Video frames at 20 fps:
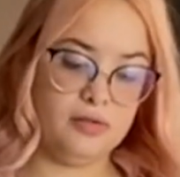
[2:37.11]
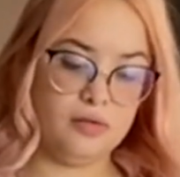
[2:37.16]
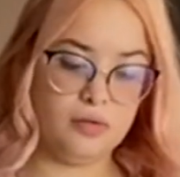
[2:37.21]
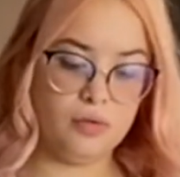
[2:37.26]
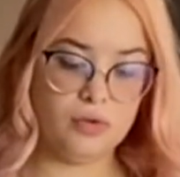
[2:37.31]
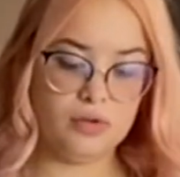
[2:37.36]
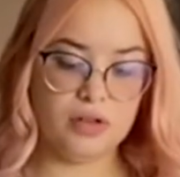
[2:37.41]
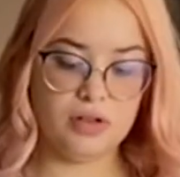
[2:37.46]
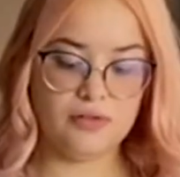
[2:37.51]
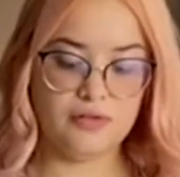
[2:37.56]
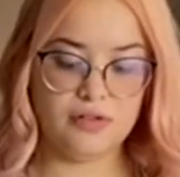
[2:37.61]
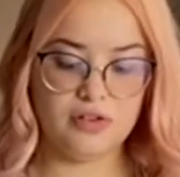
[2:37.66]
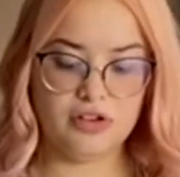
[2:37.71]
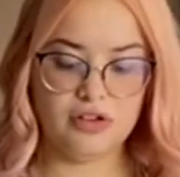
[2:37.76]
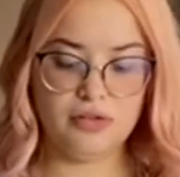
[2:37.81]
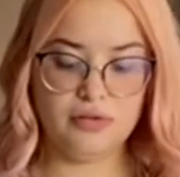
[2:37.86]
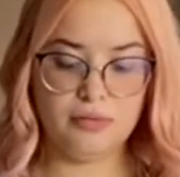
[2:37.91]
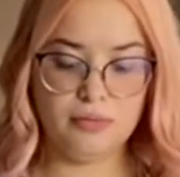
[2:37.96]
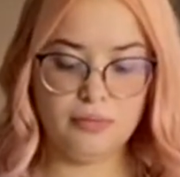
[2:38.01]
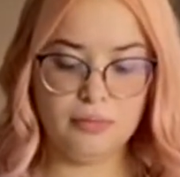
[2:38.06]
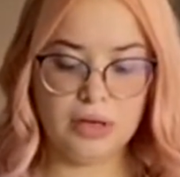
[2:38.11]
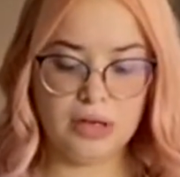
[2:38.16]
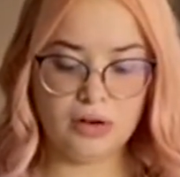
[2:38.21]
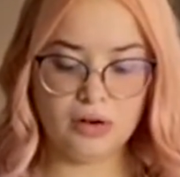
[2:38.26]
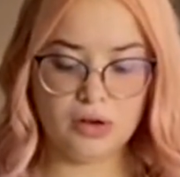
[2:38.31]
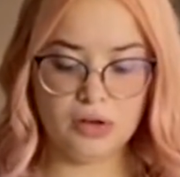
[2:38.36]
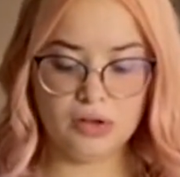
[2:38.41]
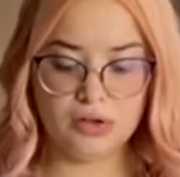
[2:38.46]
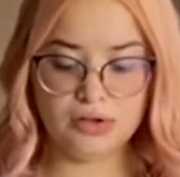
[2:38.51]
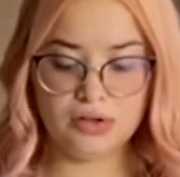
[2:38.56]
whatever milk
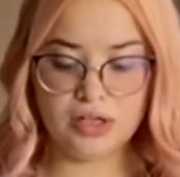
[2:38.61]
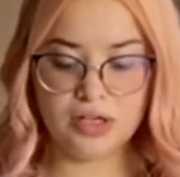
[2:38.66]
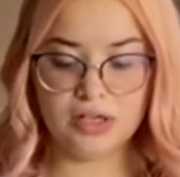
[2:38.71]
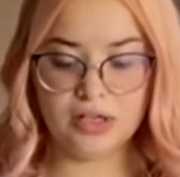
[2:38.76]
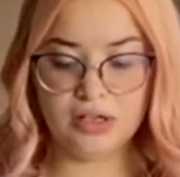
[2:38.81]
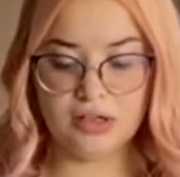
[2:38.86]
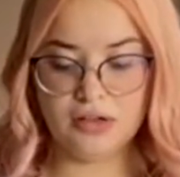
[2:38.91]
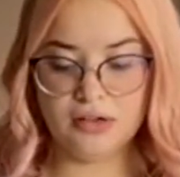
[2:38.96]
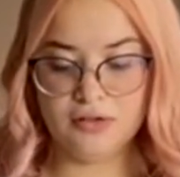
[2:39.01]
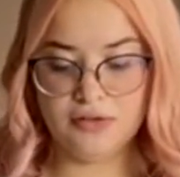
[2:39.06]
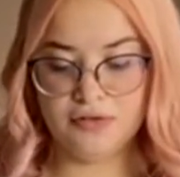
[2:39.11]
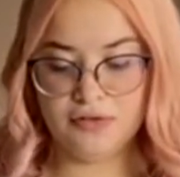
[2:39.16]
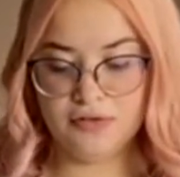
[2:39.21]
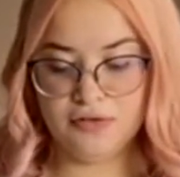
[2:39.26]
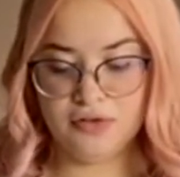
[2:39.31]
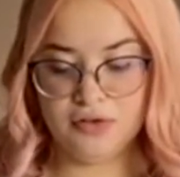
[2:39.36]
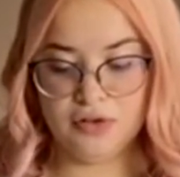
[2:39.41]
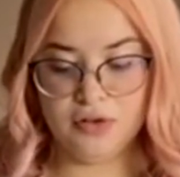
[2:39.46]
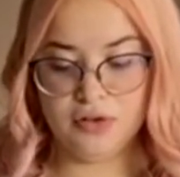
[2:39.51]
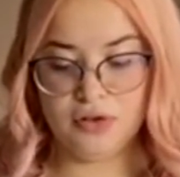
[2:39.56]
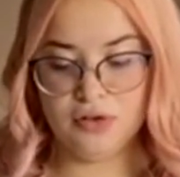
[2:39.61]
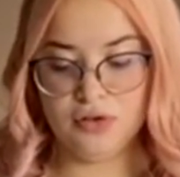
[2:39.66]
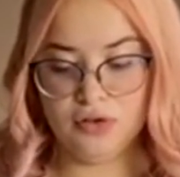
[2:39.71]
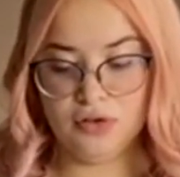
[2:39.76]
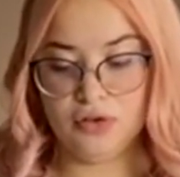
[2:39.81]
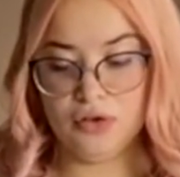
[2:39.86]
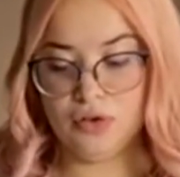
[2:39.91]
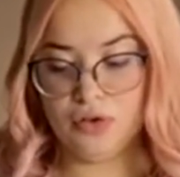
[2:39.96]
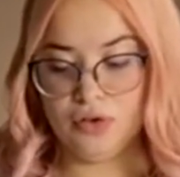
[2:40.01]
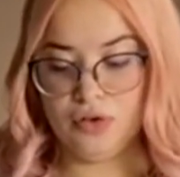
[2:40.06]
alternative
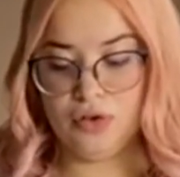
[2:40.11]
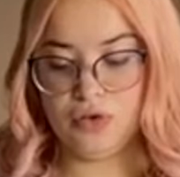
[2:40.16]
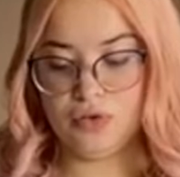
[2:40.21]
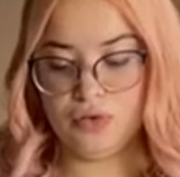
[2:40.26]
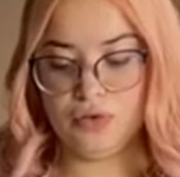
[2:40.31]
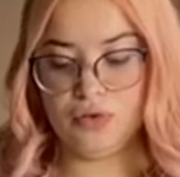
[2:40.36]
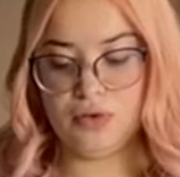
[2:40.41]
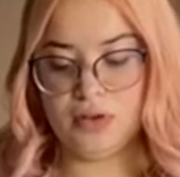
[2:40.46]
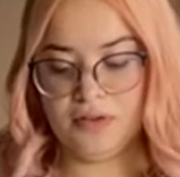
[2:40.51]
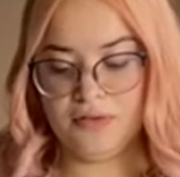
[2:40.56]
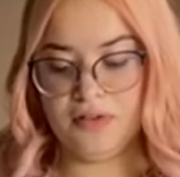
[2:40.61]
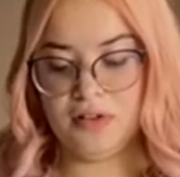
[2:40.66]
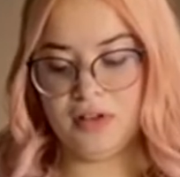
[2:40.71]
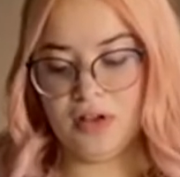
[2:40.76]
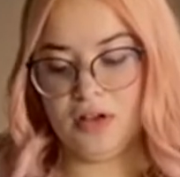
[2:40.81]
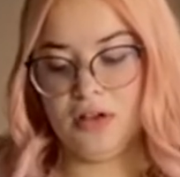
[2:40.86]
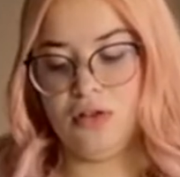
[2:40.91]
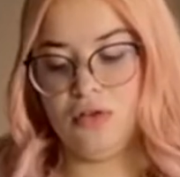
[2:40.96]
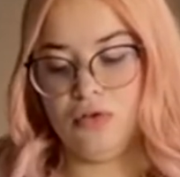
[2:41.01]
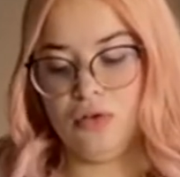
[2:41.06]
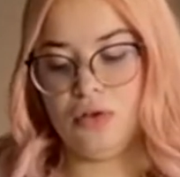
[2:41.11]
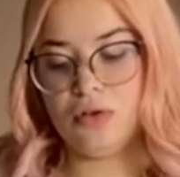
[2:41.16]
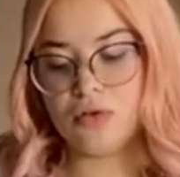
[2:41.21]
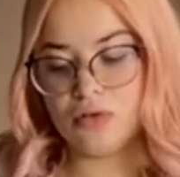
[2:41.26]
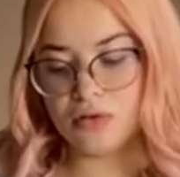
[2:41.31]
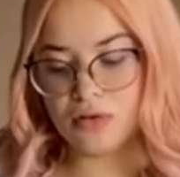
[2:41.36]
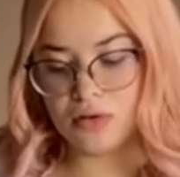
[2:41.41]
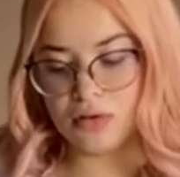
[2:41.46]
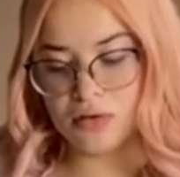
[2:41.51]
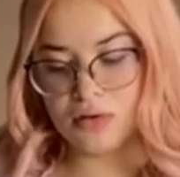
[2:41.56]
you have decided to
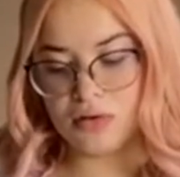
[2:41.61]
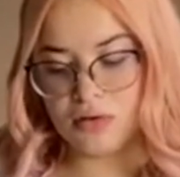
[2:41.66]
use,